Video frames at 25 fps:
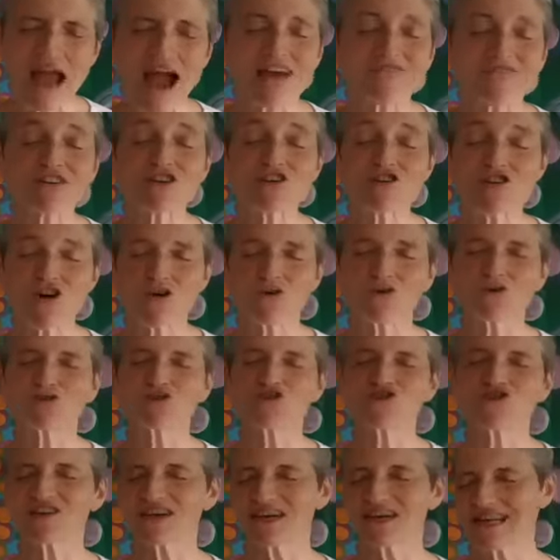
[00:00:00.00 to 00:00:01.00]
Have a goal
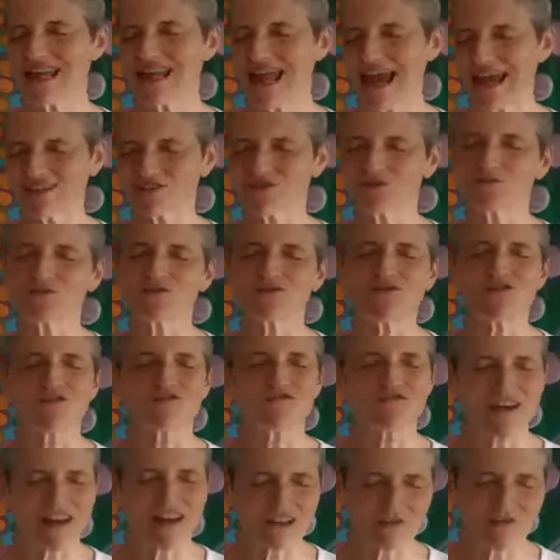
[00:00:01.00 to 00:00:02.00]
to connect with your
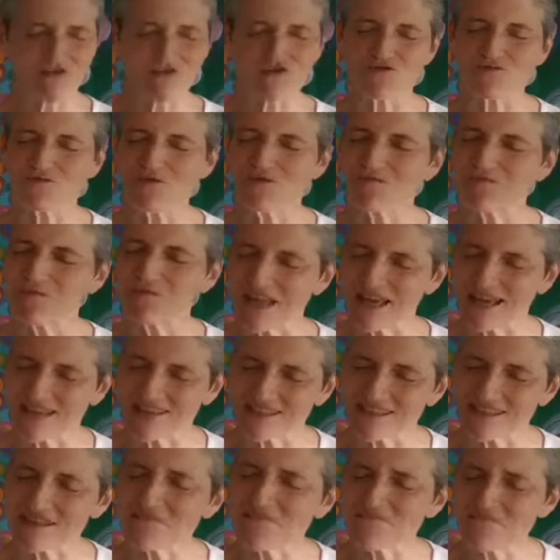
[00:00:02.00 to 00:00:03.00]
fellow human
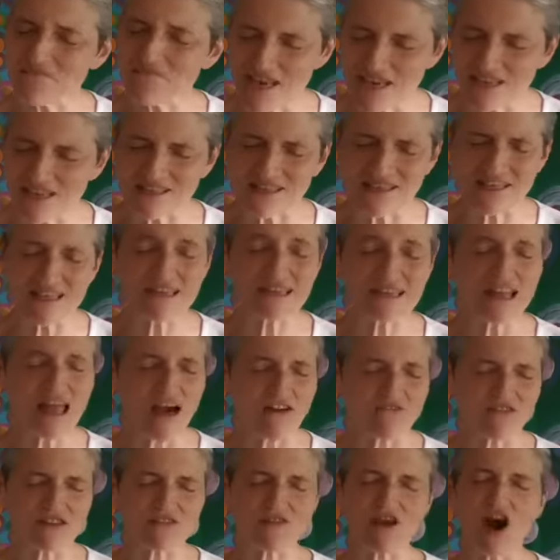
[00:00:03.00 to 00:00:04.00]
beings in peace, in
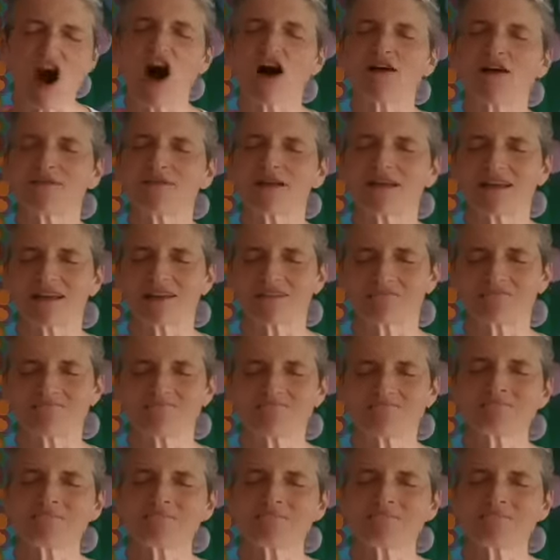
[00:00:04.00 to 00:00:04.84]
love, in harmony.